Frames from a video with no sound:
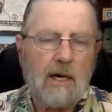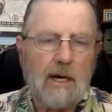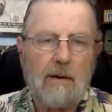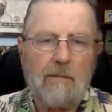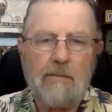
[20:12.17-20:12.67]

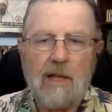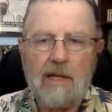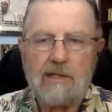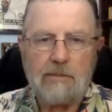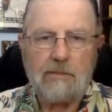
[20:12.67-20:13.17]

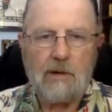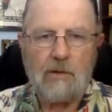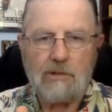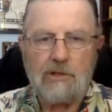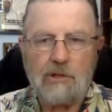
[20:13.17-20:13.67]
as
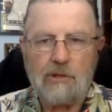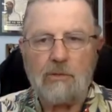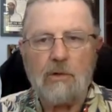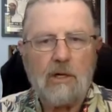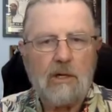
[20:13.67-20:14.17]
opposed
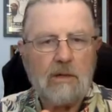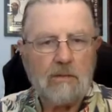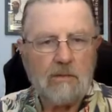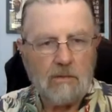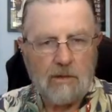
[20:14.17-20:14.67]
to
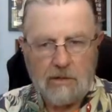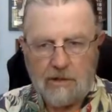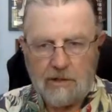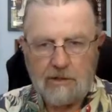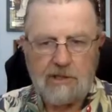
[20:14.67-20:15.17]

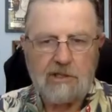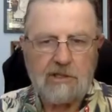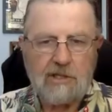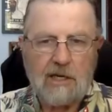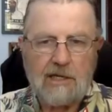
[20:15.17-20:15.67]
where here's
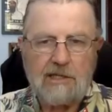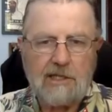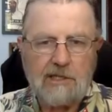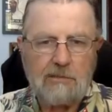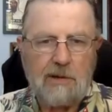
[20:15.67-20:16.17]

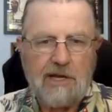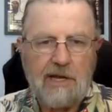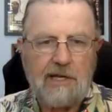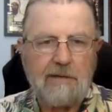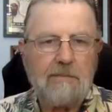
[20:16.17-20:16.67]
Zelensky
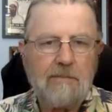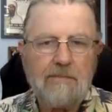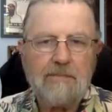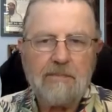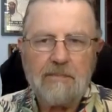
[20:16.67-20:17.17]
speaking,
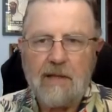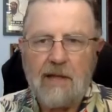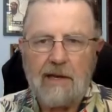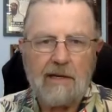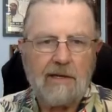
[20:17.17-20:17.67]

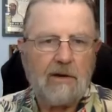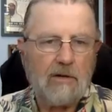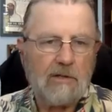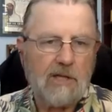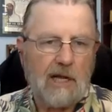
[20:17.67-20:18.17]
and, you
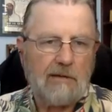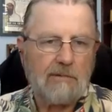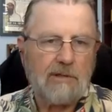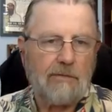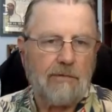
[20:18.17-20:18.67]
know, looks like
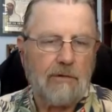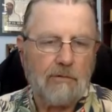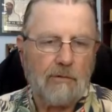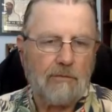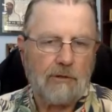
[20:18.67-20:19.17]
it was the
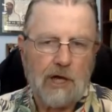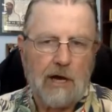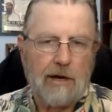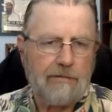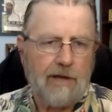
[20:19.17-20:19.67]
funeral for
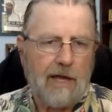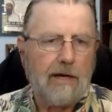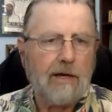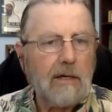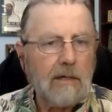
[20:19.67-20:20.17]
John F.
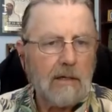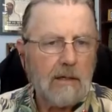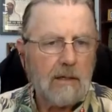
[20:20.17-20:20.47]
Kennedy.